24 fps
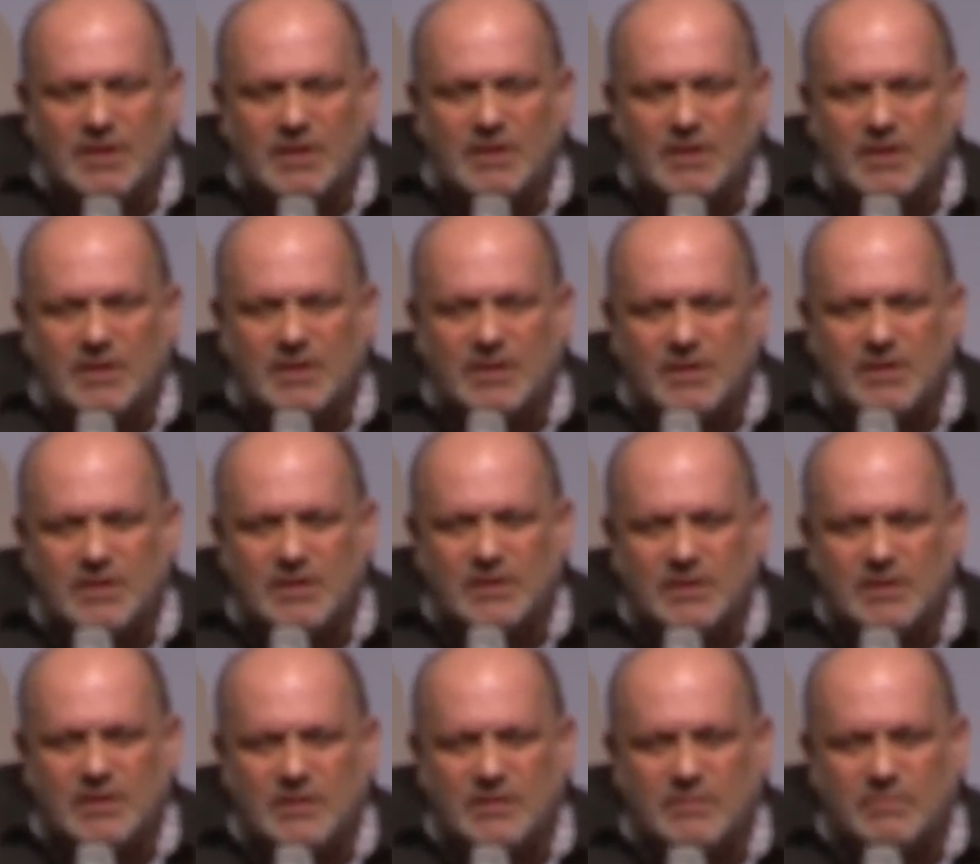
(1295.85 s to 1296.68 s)

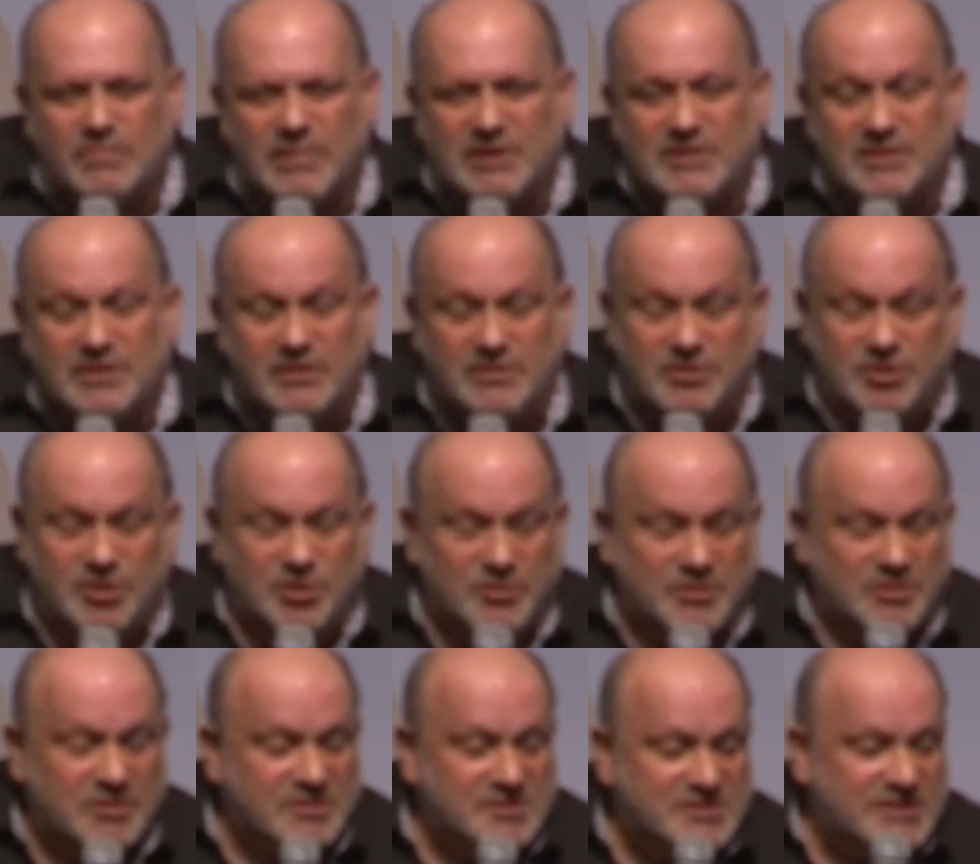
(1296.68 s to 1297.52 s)
but the
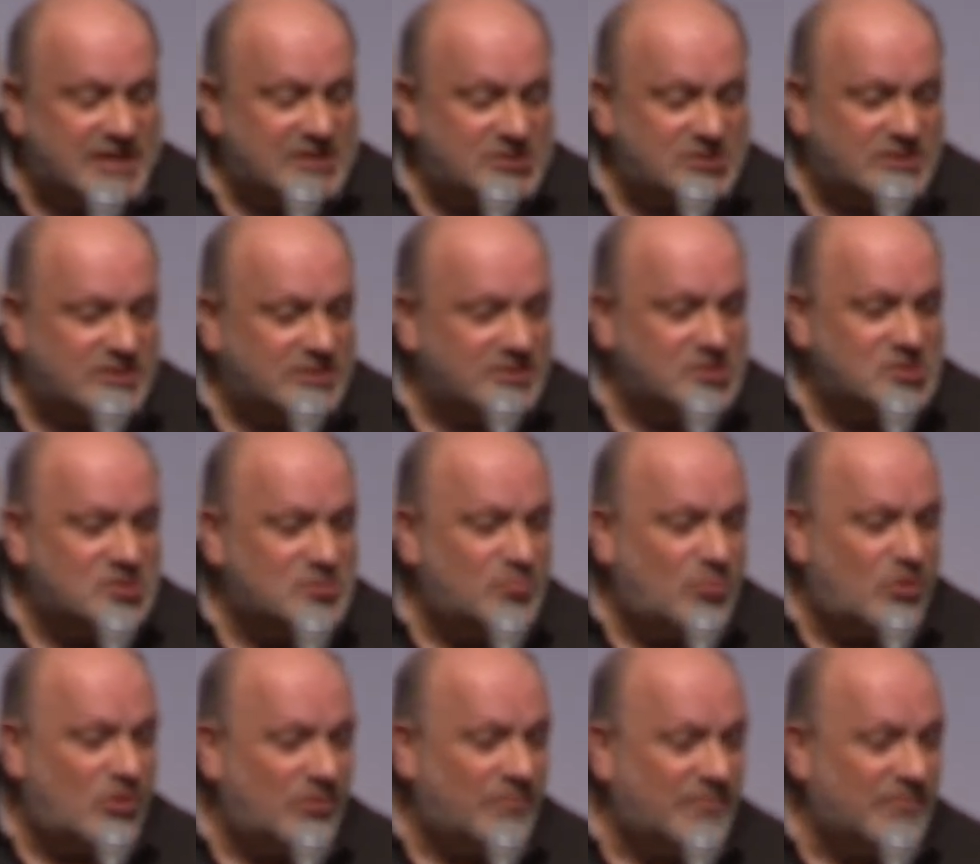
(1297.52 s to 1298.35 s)
interior is actually in a
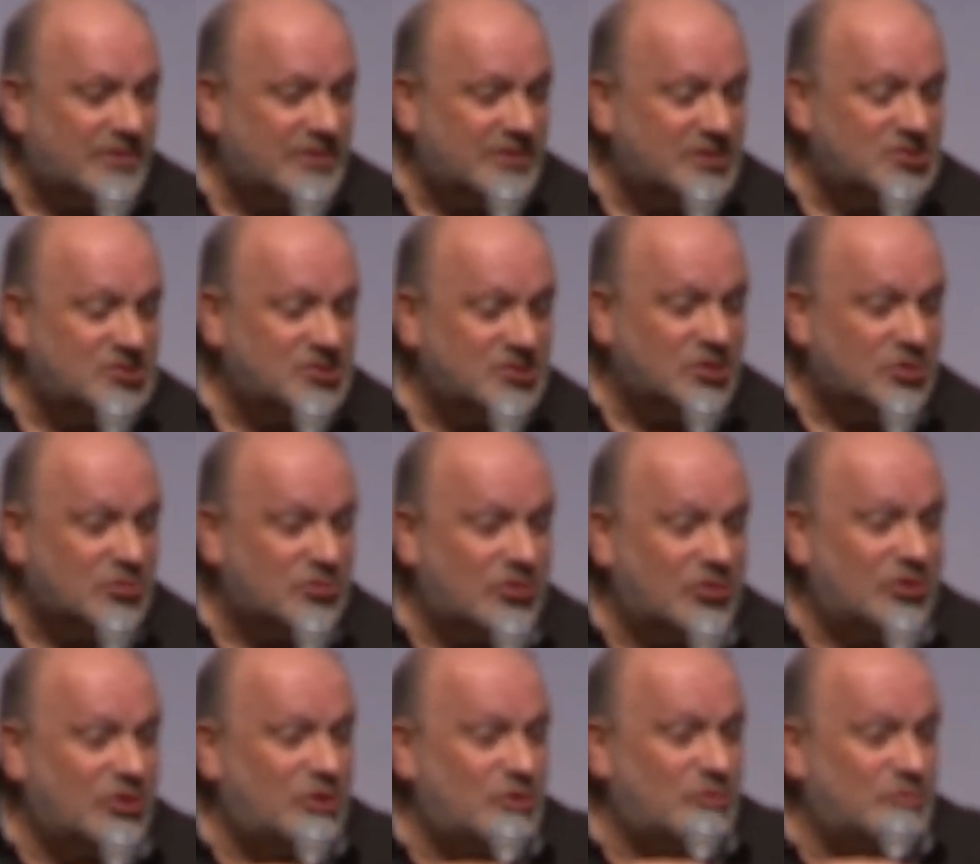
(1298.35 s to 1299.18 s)
small village near
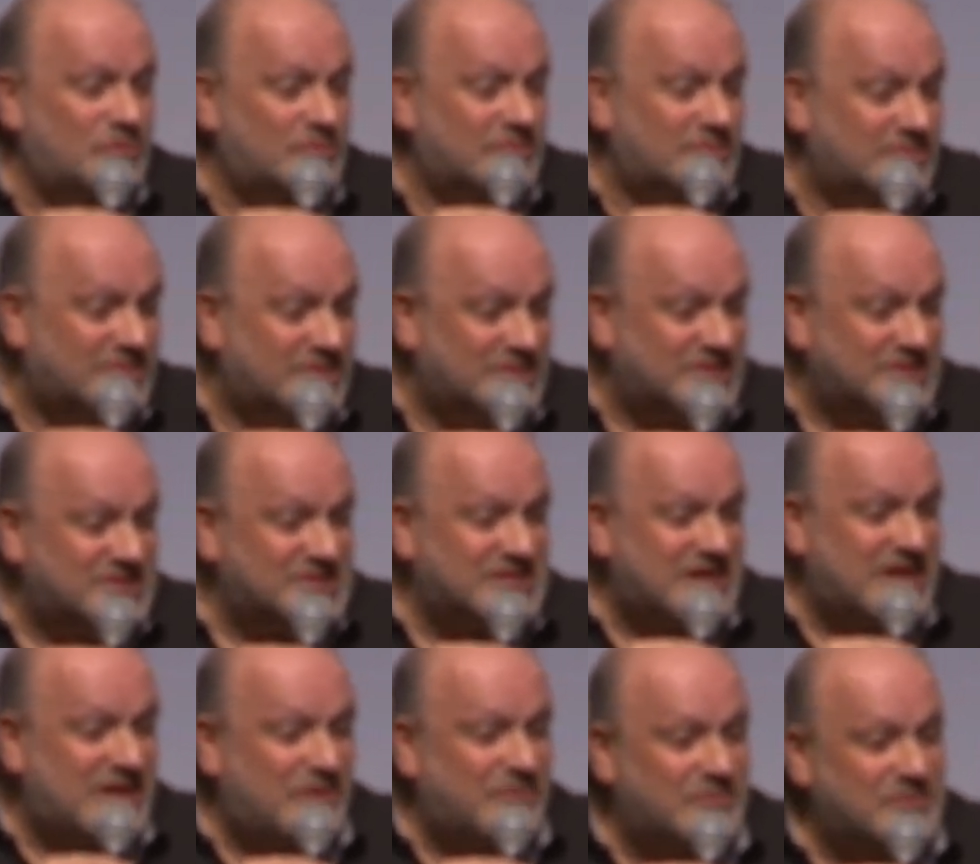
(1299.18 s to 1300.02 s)
Cologne in the
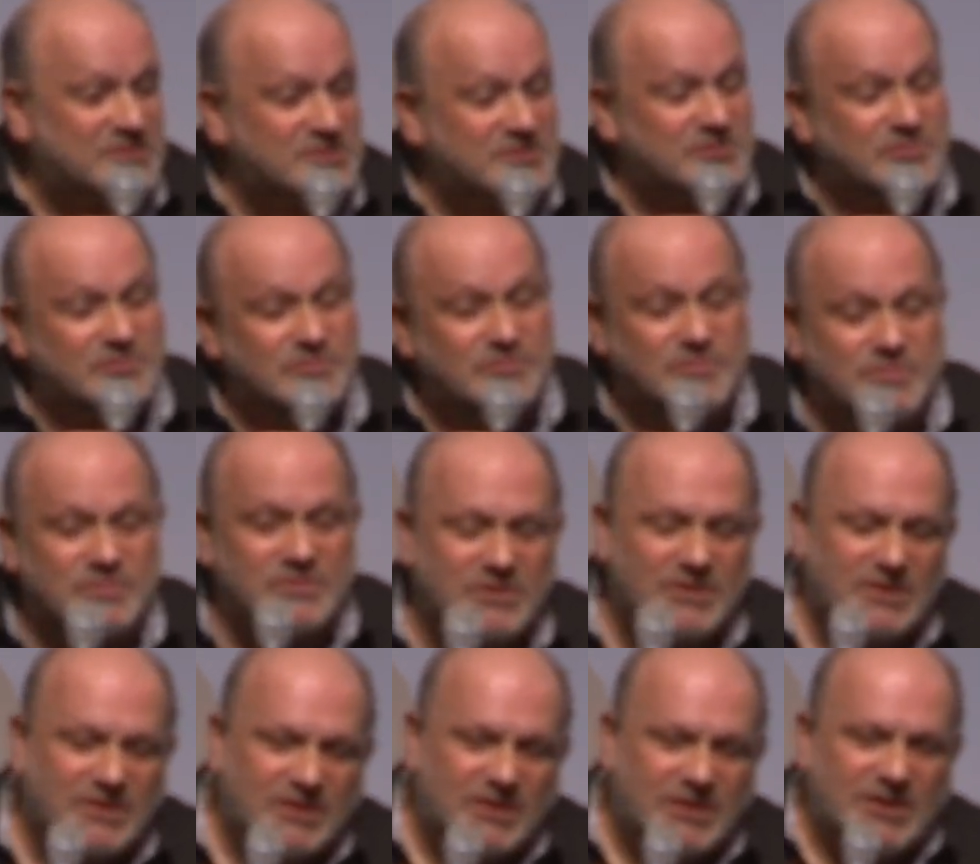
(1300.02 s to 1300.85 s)
south. So
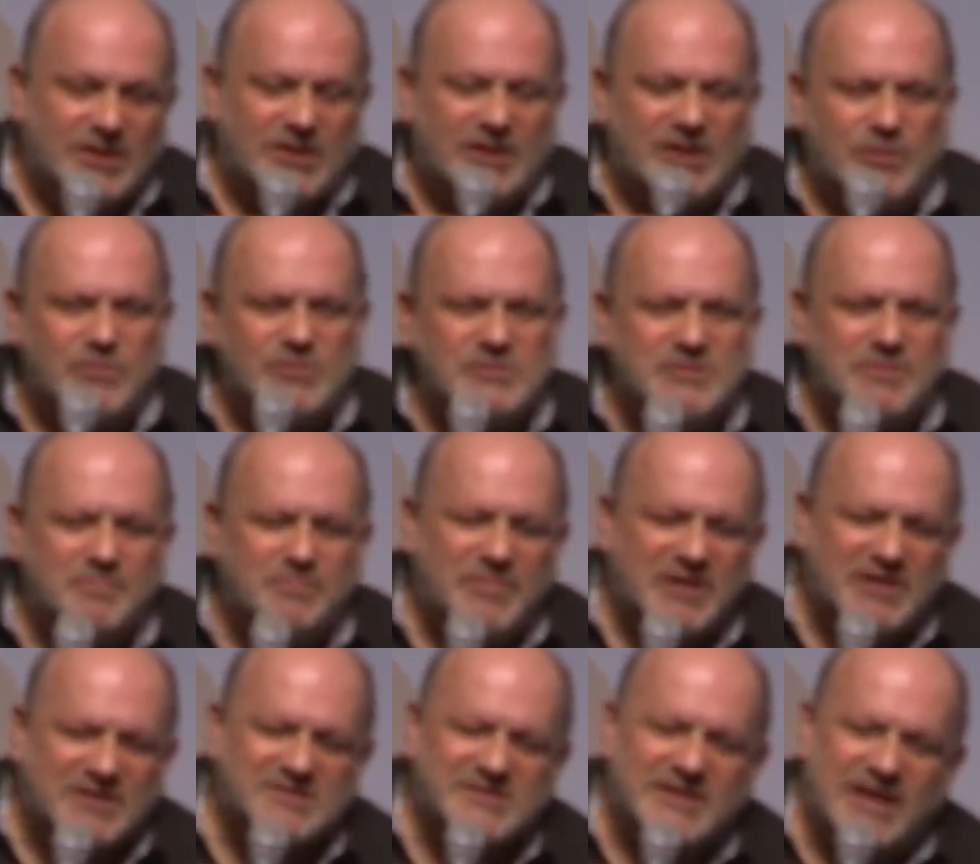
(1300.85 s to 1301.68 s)
it was a
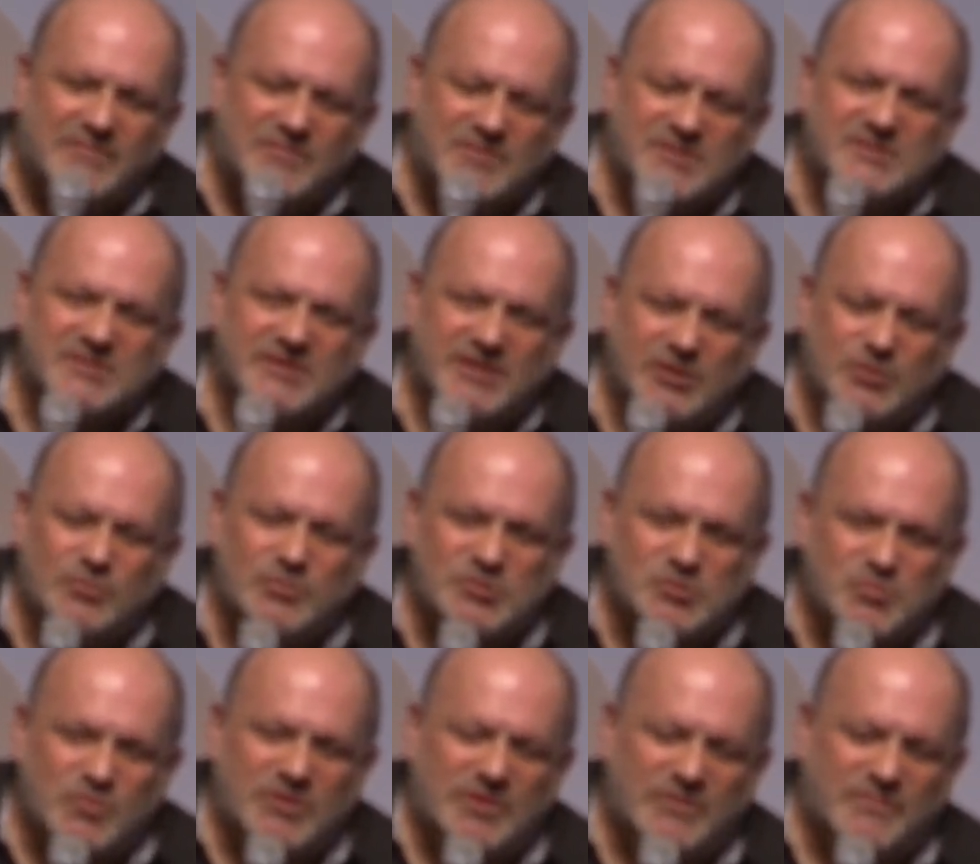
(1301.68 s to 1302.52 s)
mix. I have to say it
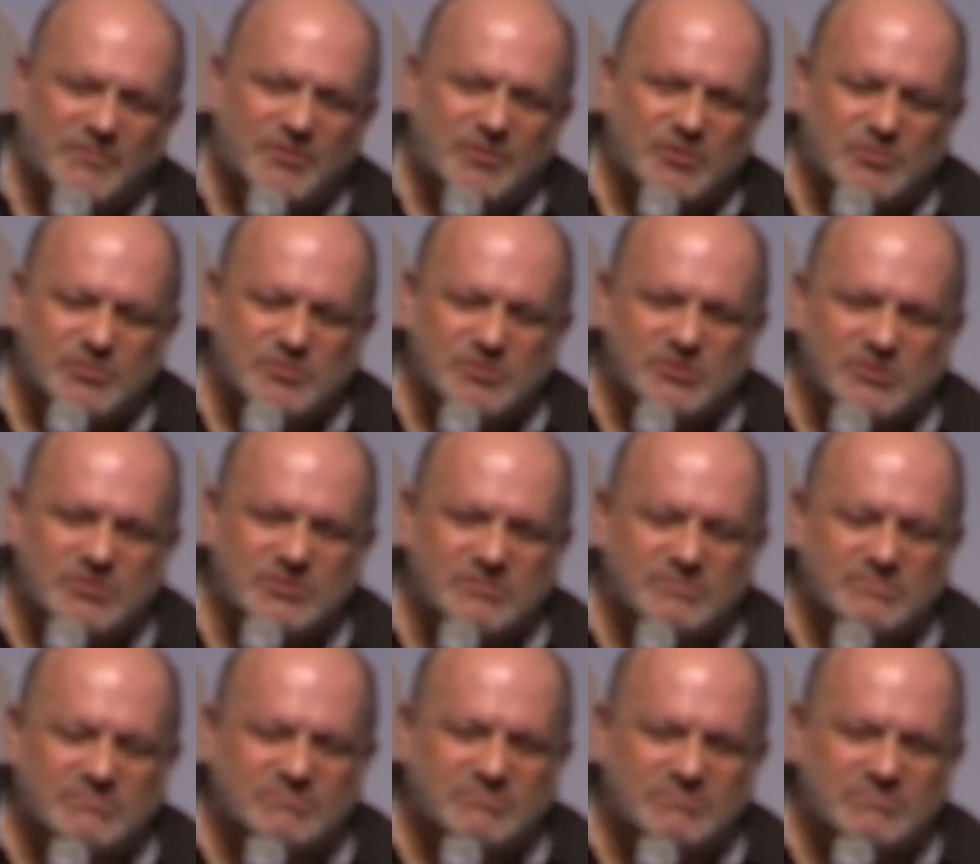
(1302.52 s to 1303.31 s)
was one of those